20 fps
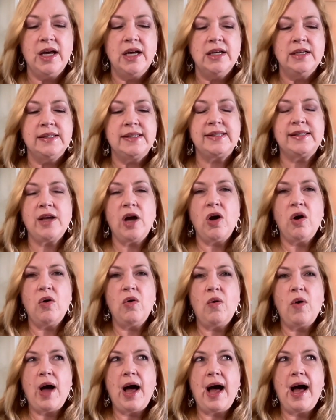
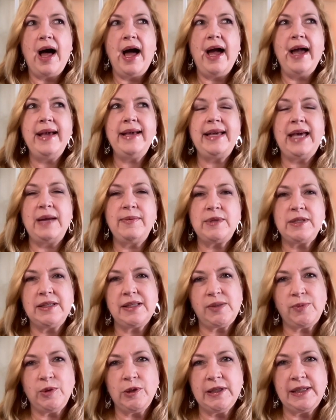So I came to
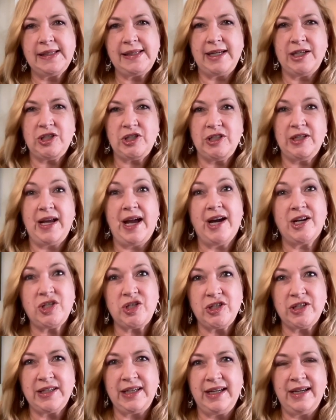this realization
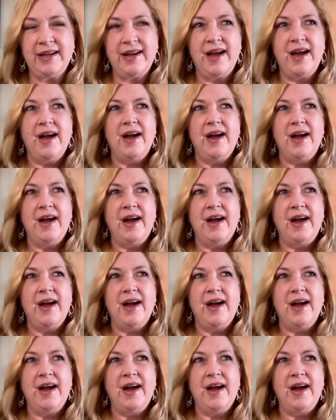actually